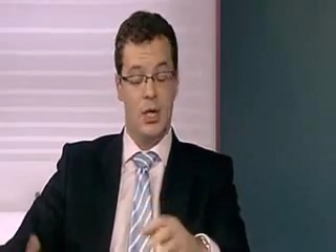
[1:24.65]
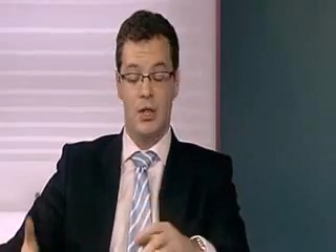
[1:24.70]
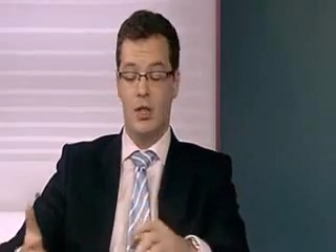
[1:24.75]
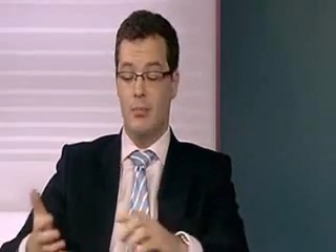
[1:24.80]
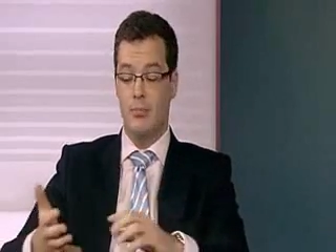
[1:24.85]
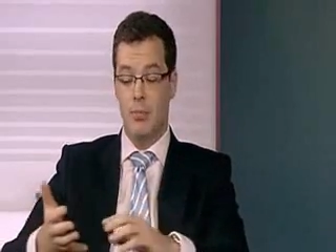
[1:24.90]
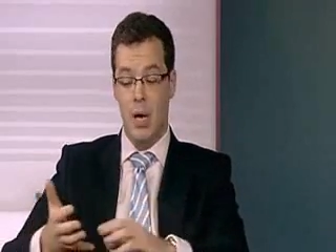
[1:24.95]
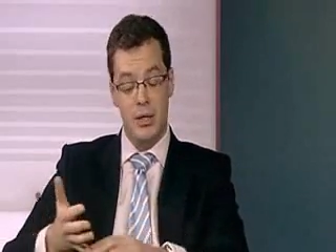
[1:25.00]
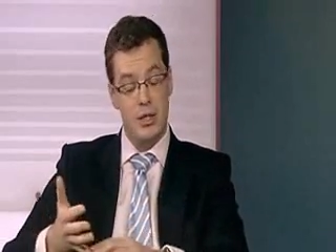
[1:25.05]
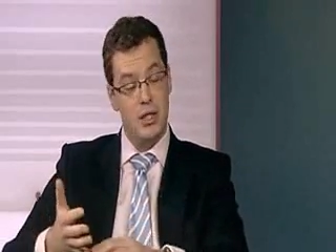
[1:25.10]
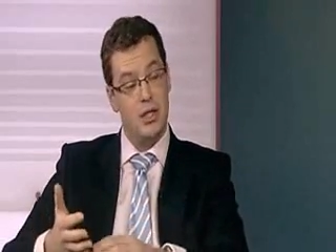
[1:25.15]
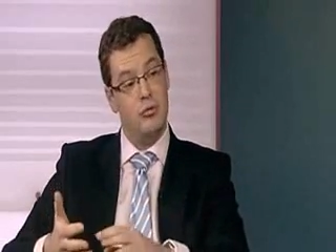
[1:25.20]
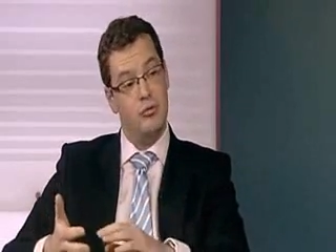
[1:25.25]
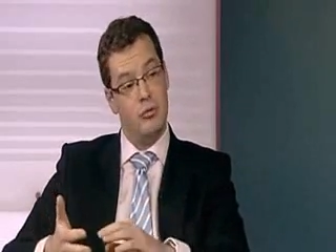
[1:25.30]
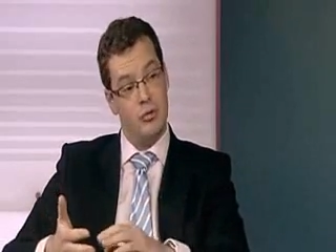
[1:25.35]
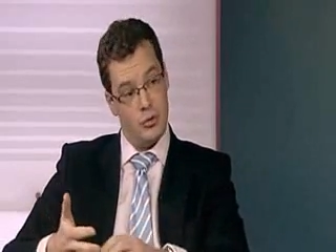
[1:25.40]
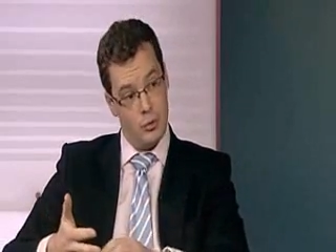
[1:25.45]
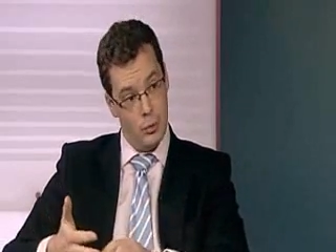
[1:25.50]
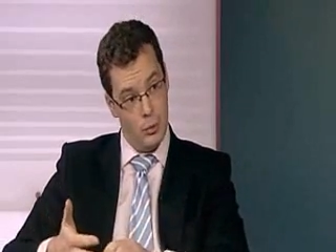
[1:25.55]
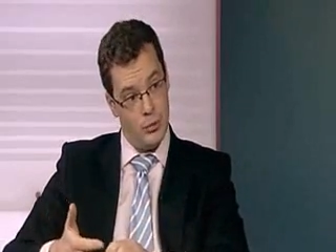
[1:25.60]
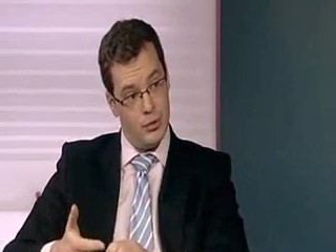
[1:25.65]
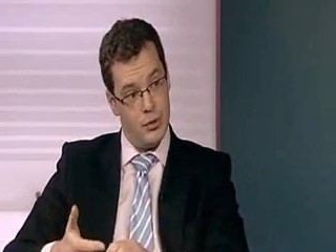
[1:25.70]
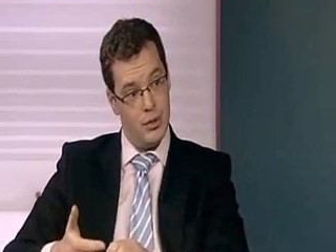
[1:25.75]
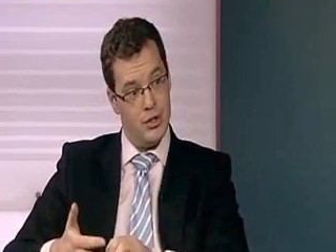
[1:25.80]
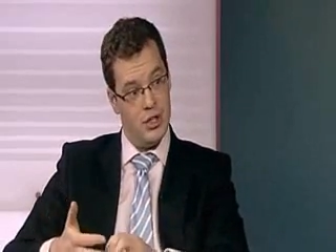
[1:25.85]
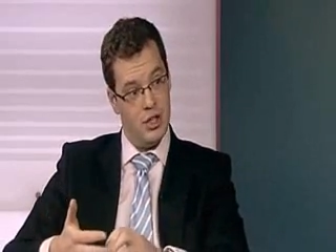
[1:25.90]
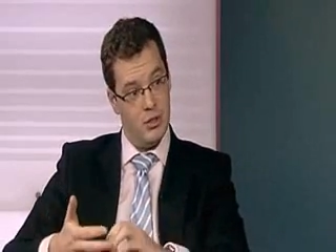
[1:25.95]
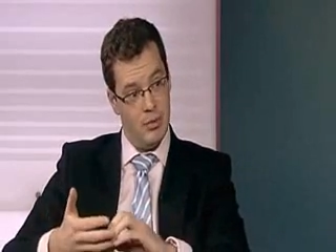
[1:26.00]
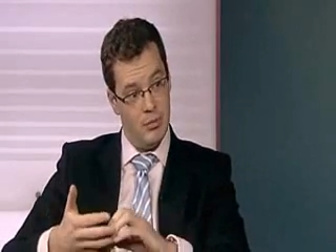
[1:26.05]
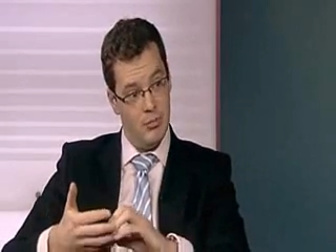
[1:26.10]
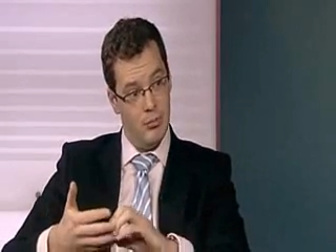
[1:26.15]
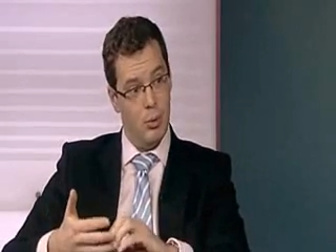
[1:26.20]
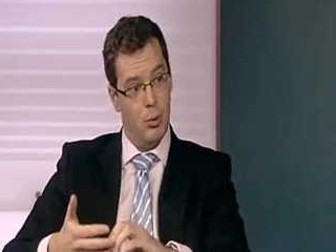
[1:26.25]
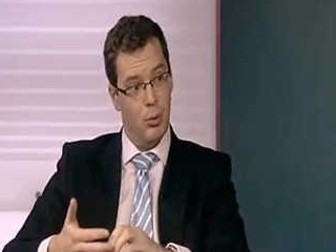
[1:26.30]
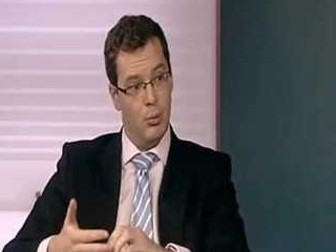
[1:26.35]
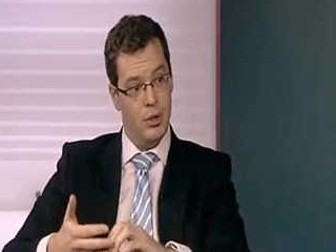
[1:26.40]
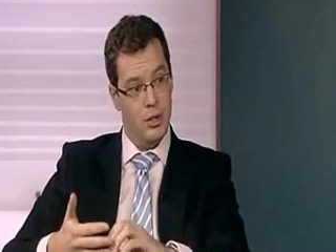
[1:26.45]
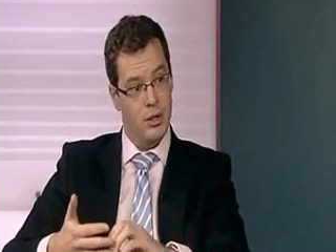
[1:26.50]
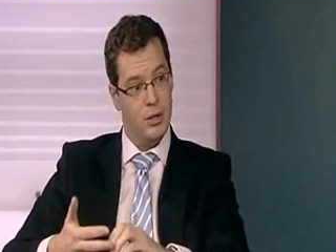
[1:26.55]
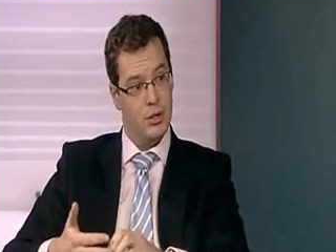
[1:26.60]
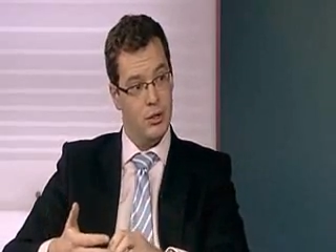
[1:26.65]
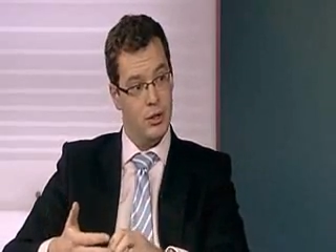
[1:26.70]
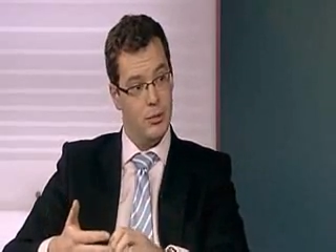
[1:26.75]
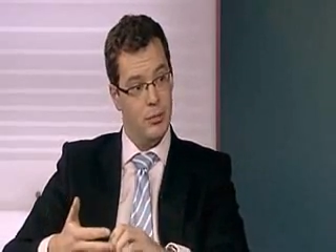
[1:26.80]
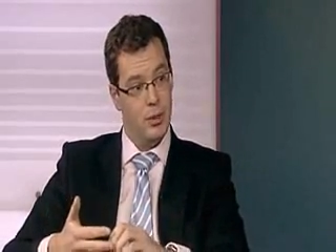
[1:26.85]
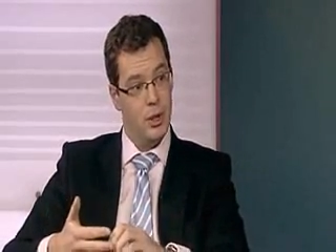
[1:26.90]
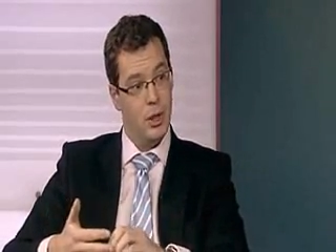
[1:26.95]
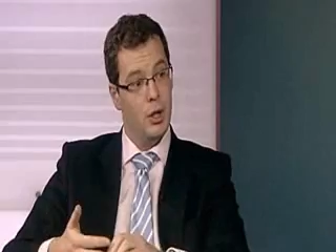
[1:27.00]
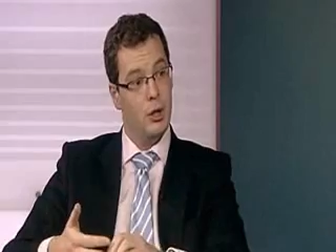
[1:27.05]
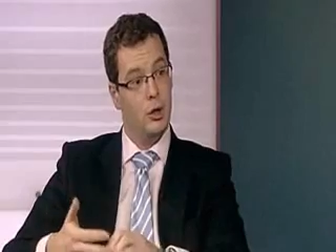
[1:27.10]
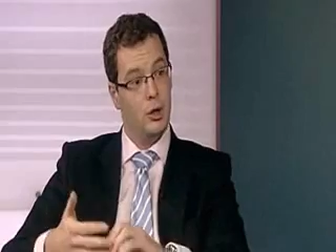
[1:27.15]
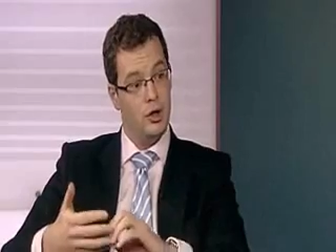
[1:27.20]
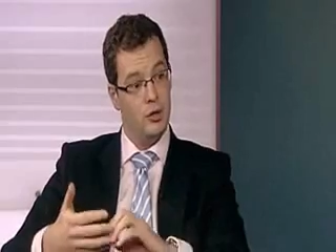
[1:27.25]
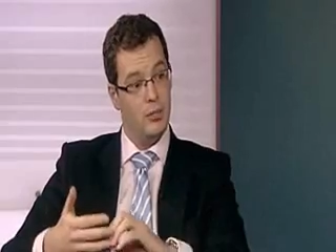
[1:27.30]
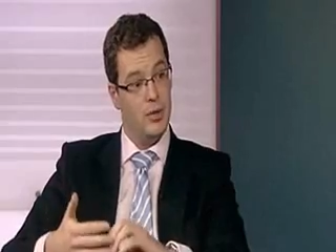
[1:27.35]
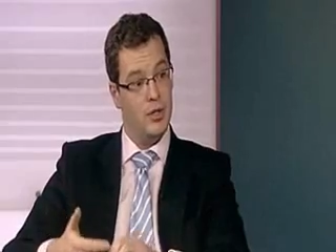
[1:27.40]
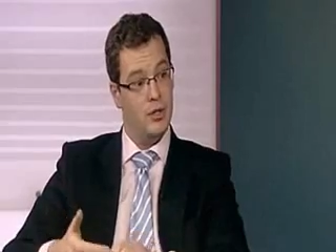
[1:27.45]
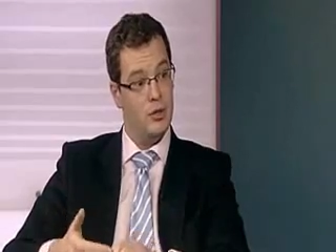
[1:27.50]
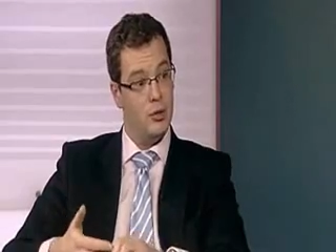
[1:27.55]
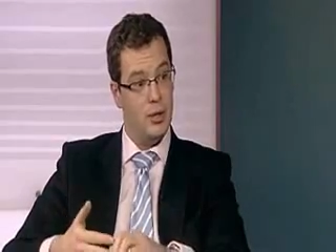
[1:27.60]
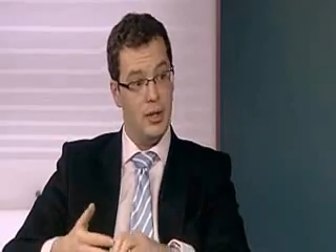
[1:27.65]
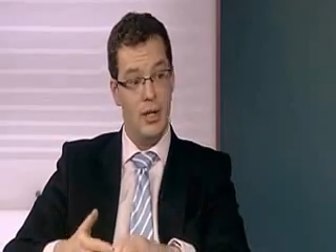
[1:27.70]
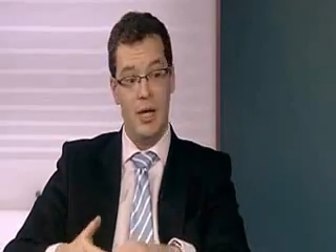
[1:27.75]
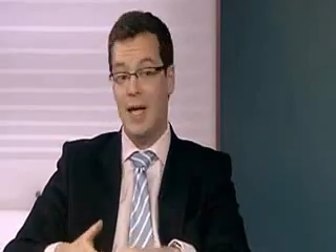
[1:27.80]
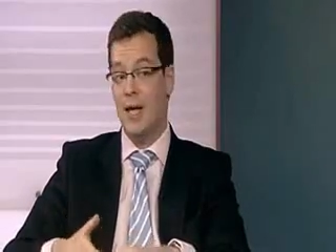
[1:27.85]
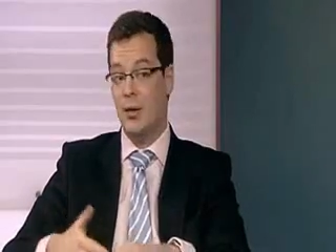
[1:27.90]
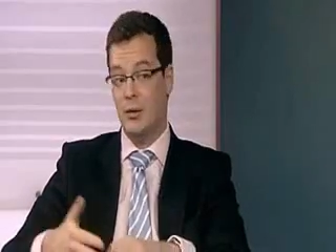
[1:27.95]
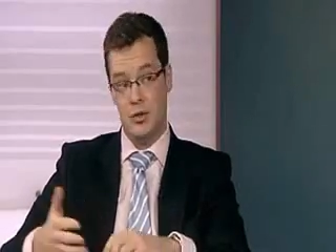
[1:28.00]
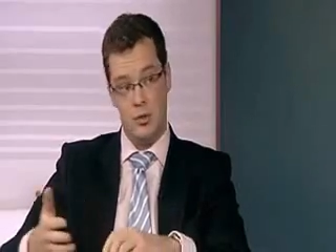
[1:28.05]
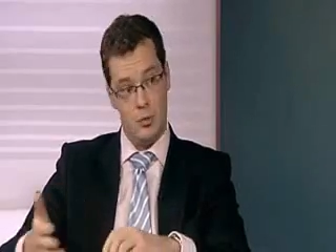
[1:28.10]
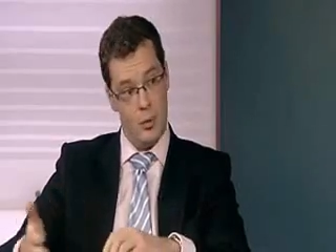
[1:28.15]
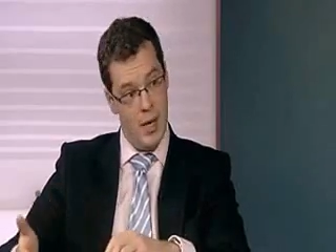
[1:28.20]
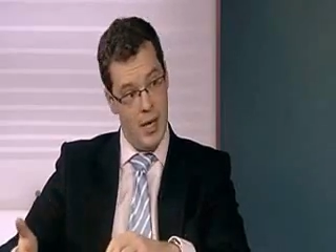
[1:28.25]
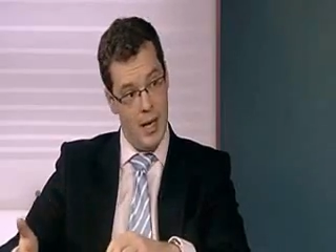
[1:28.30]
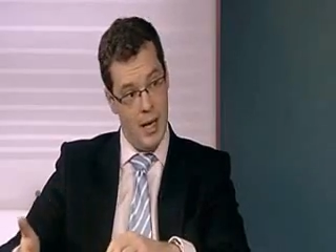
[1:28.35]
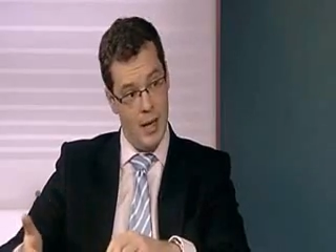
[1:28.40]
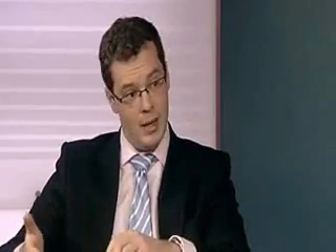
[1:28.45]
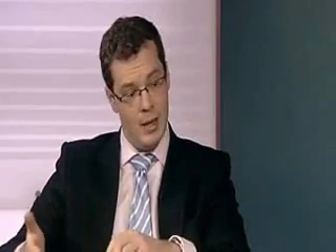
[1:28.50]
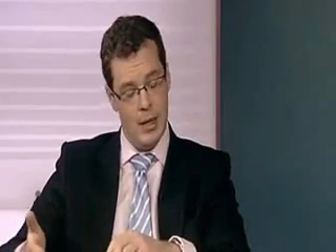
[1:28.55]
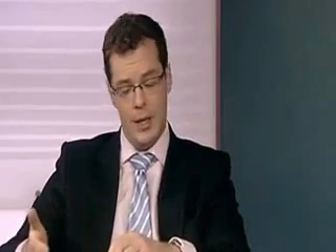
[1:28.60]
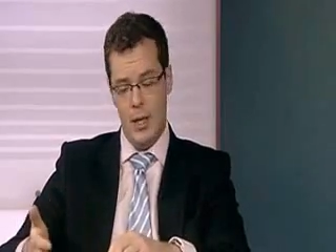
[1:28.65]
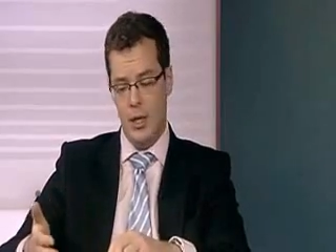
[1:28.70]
the money and resources that have been poured into them could have been doing elsewhere.